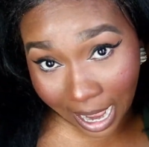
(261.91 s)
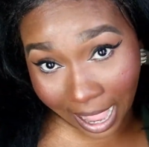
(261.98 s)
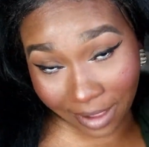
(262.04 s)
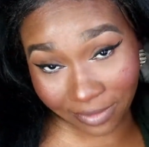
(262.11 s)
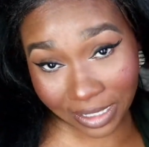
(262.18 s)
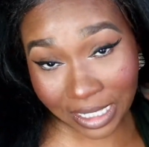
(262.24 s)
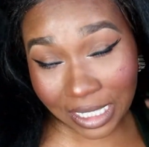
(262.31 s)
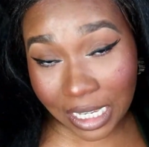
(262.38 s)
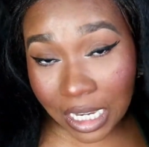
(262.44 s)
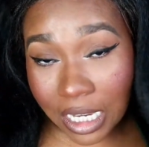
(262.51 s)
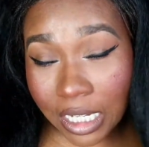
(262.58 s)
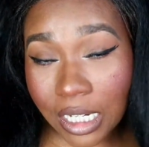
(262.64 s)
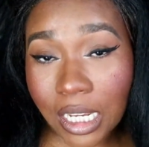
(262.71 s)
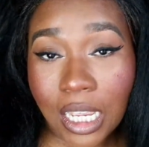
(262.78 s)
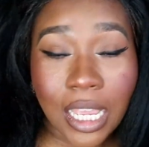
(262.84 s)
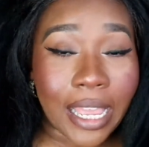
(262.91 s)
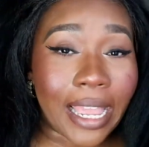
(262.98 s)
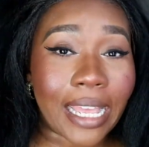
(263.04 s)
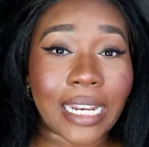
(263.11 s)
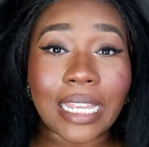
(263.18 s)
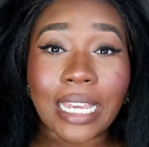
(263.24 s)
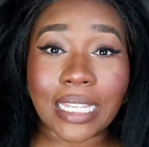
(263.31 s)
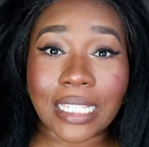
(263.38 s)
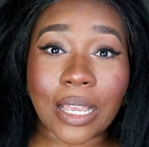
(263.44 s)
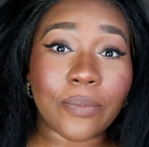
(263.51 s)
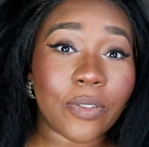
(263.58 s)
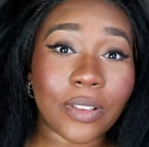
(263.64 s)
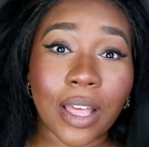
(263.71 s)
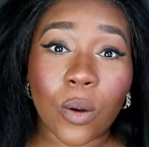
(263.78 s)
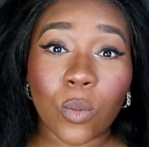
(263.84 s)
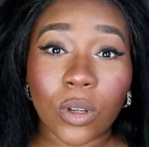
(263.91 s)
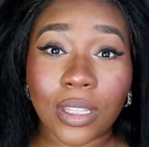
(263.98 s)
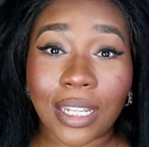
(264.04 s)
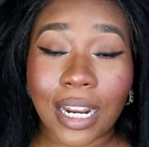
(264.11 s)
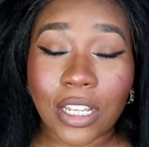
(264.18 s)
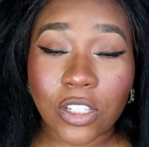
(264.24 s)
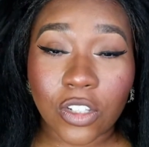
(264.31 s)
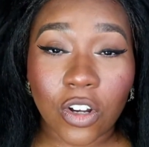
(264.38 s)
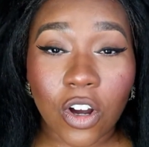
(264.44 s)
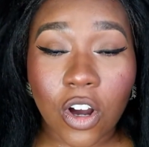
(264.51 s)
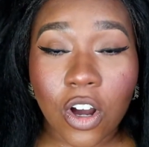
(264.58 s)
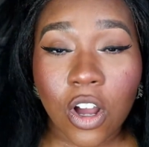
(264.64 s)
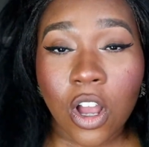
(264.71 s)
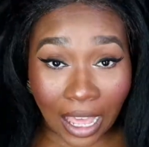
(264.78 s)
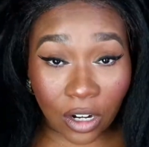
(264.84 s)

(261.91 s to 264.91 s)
I haven't seen any except for that one that I saw.